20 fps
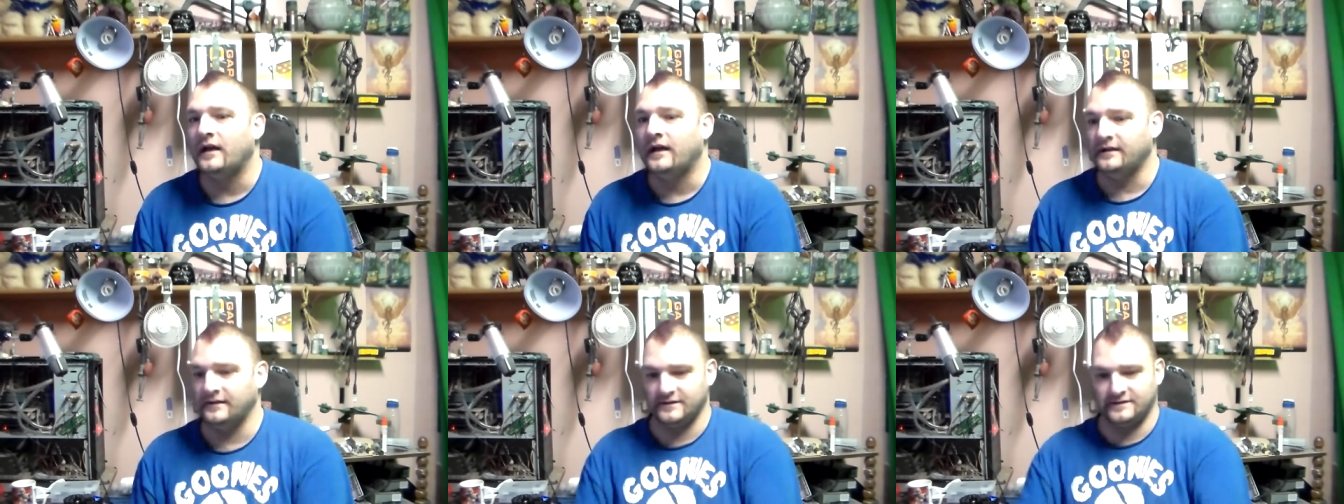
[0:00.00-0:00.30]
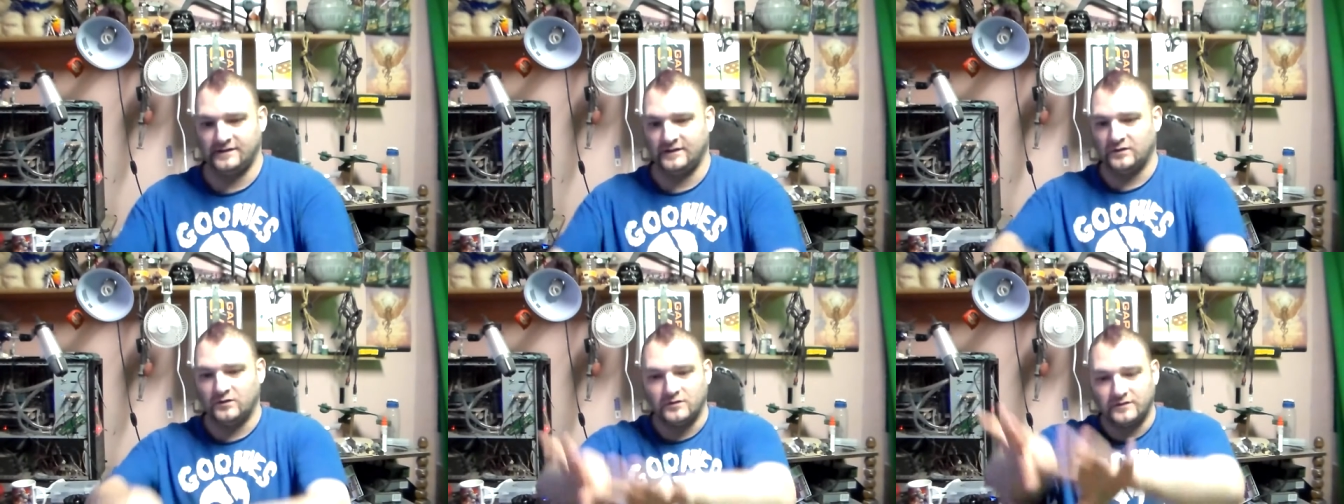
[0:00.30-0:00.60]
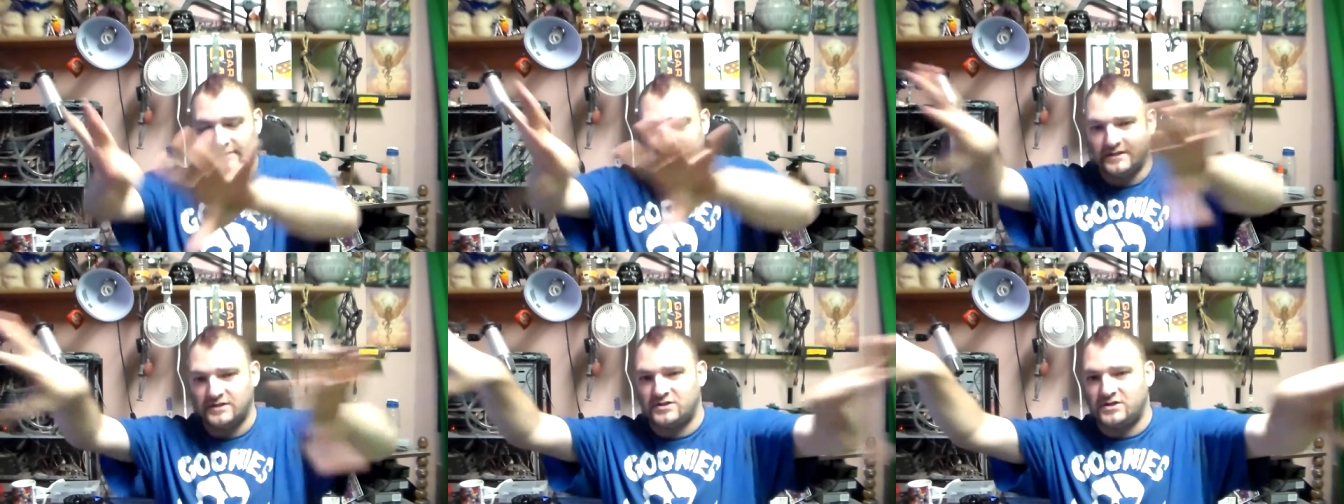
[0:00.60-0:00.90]
and you see all
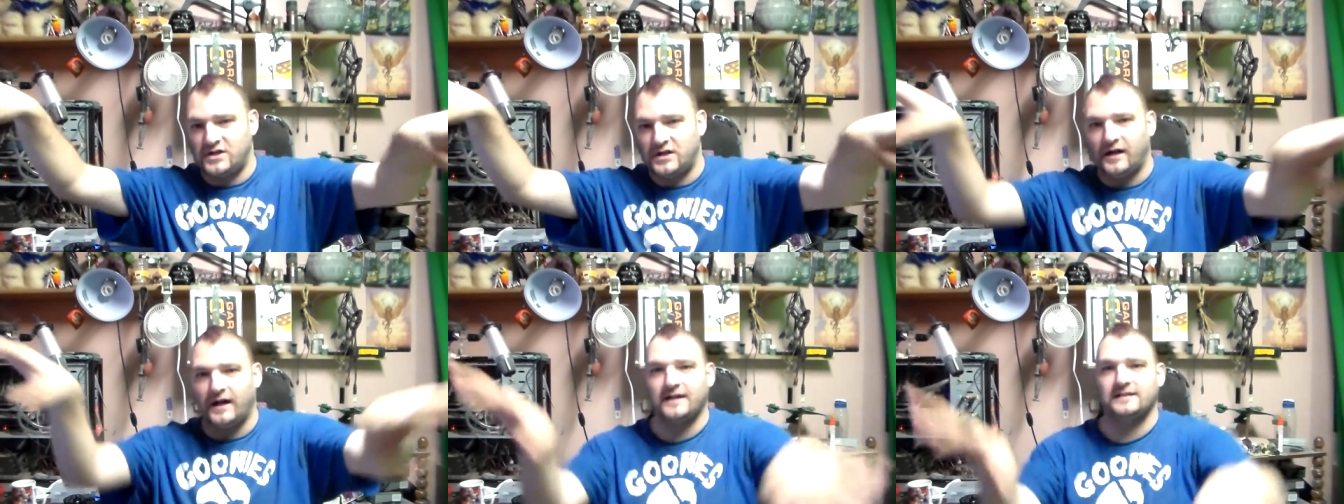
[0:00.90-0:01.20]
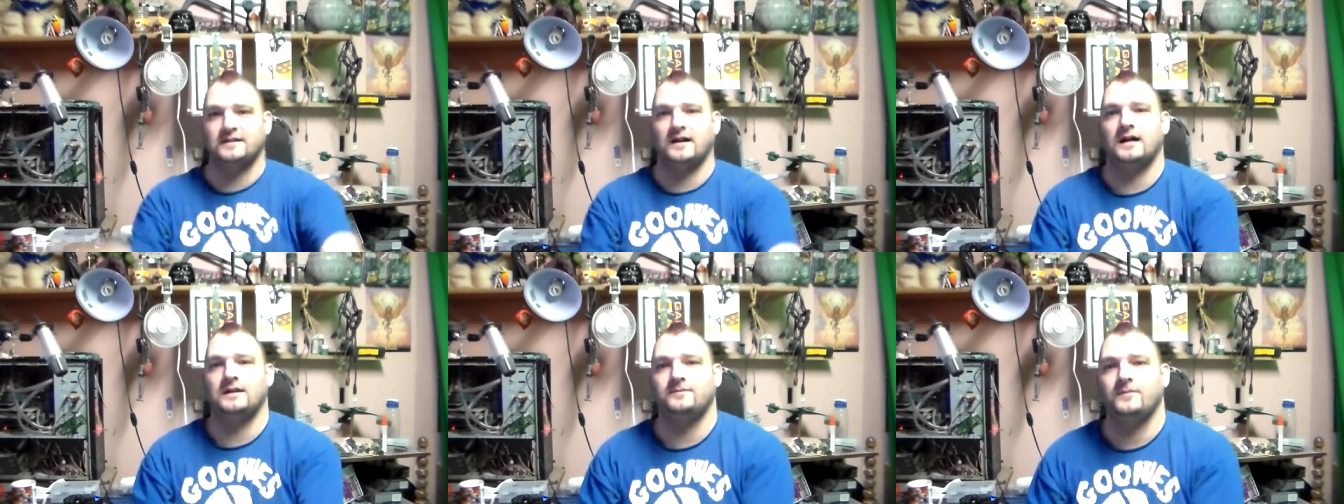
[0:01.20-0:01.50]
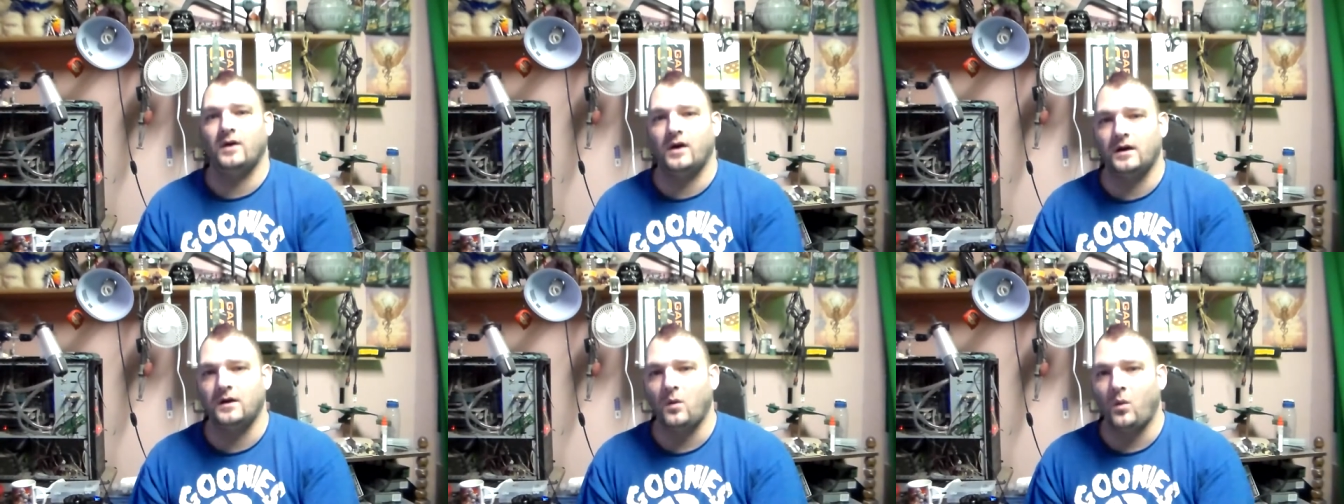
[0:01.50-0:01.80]
these GIs hiding
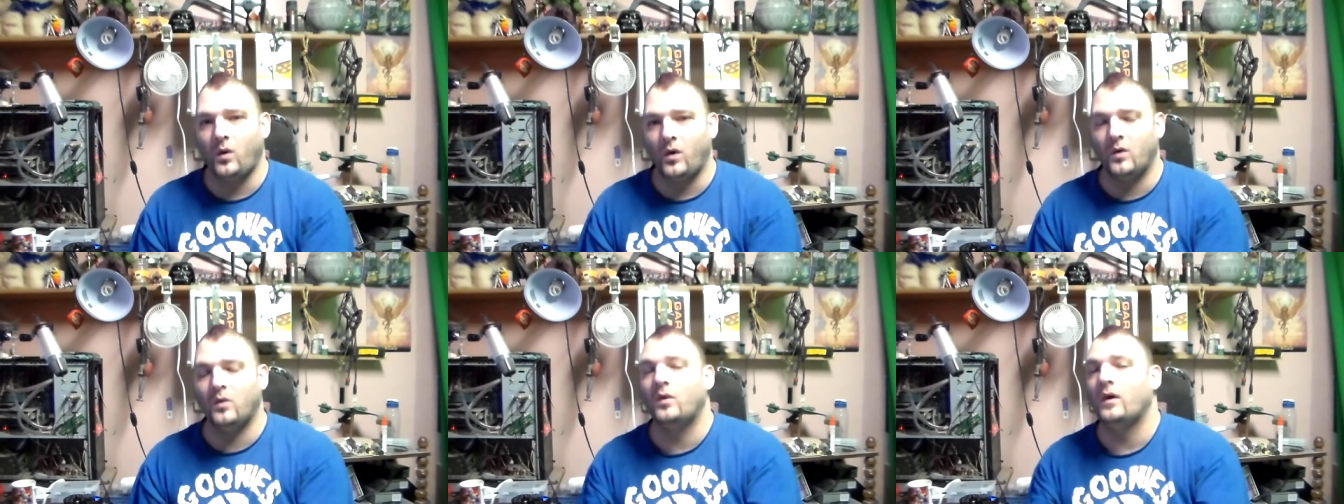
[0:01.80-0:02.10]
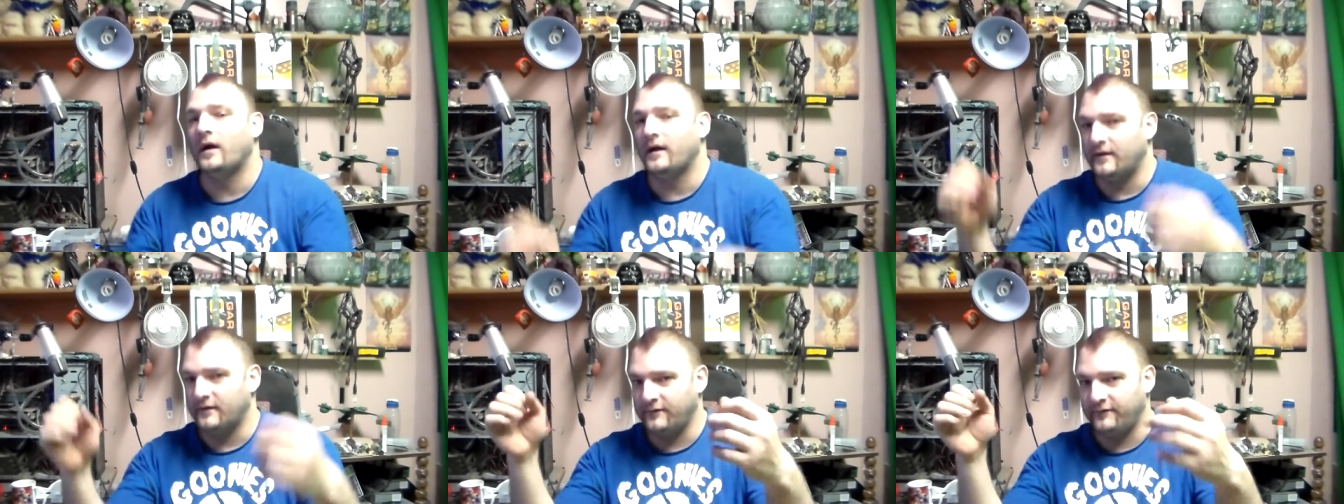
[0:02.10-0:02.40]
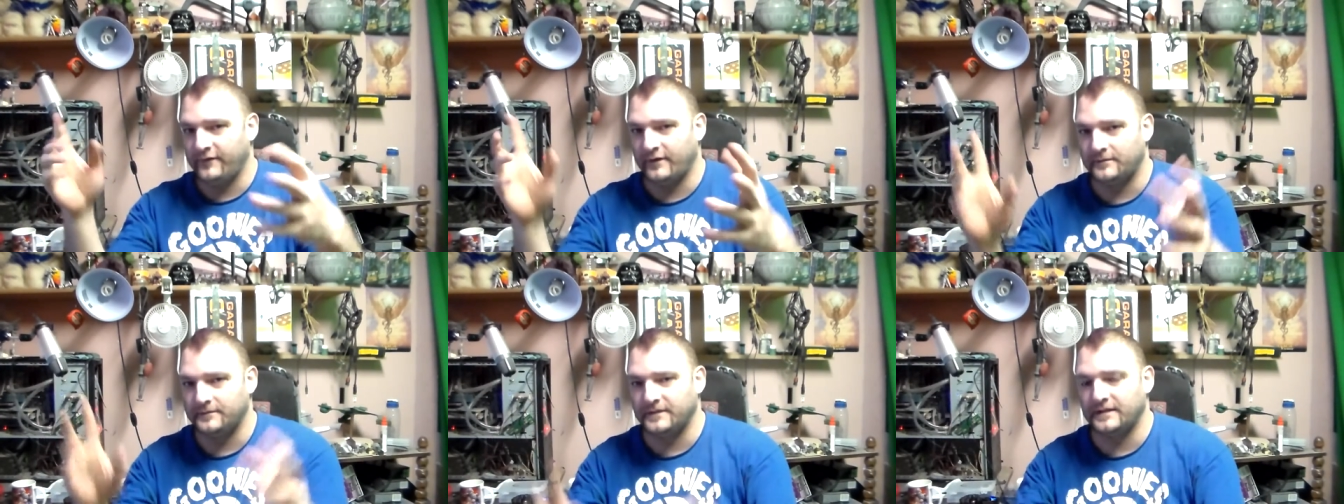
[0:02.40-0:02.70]
behind a wall,
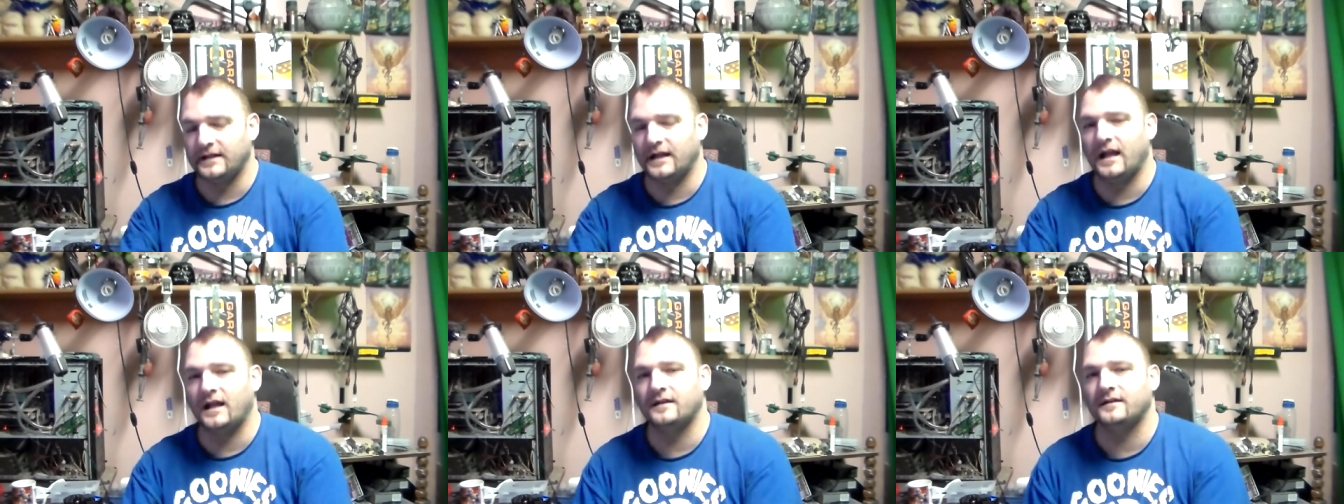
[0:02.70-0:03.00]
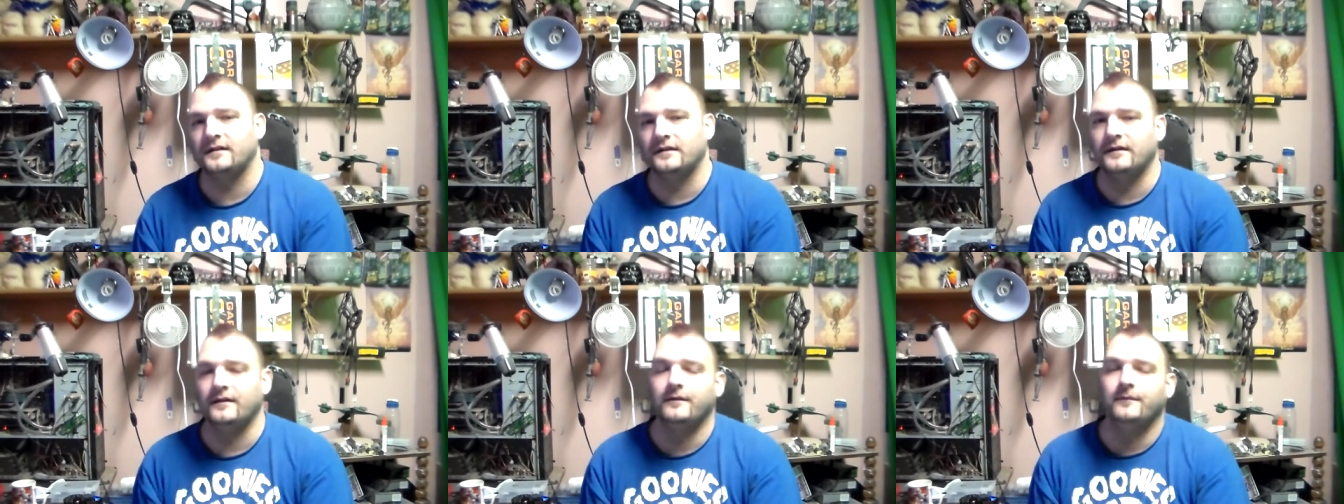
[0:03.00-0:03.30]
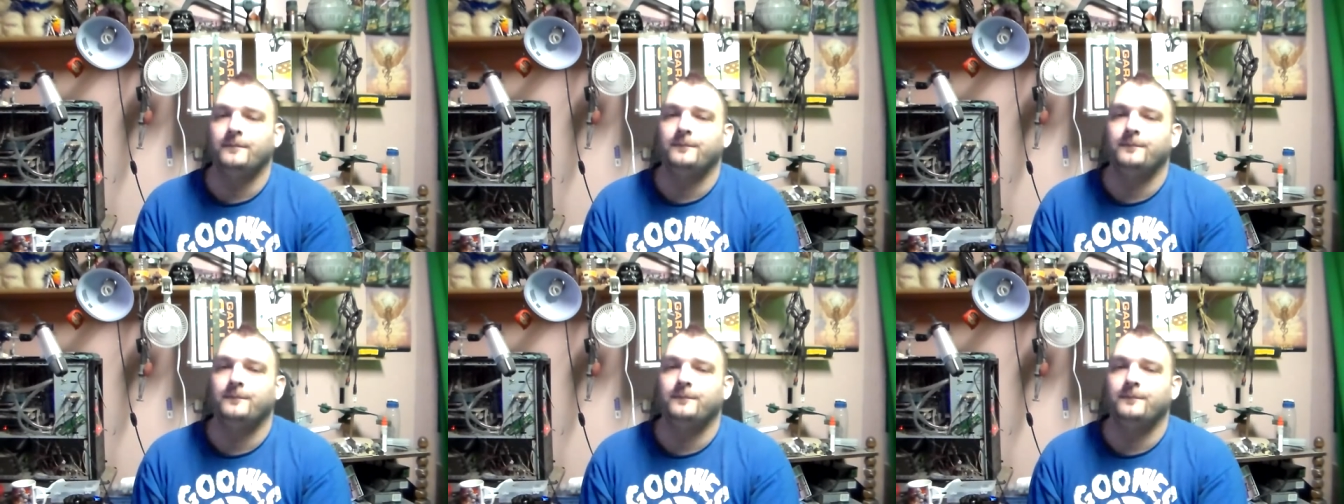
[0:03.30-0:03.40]
filmed in London.